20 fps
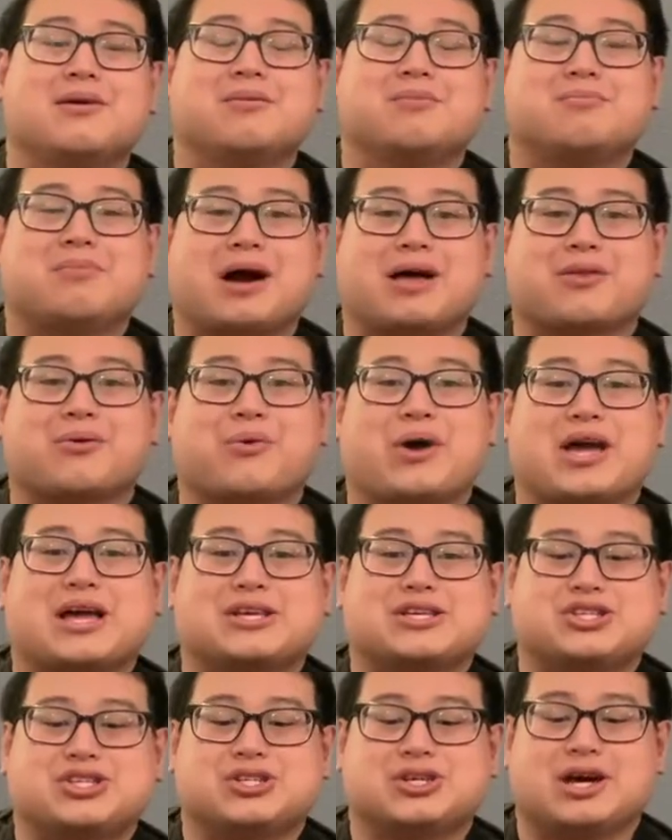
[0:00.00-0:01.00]
by the way,
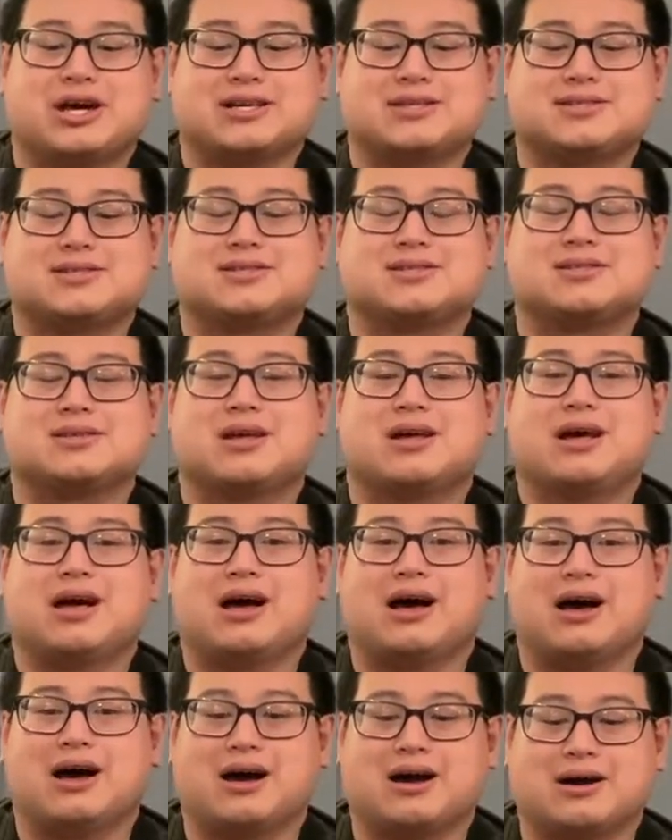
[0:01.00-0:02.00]
just
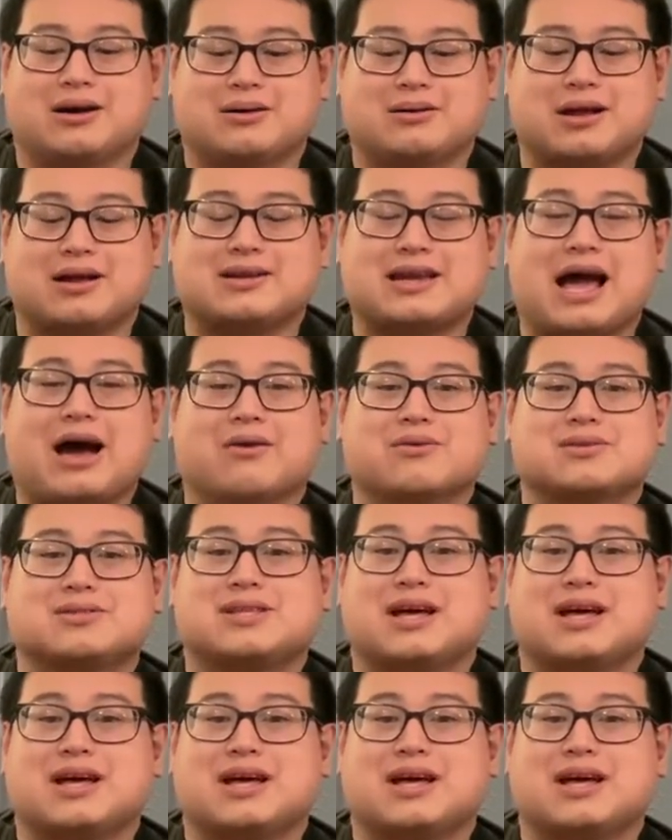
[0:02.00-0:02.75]
announced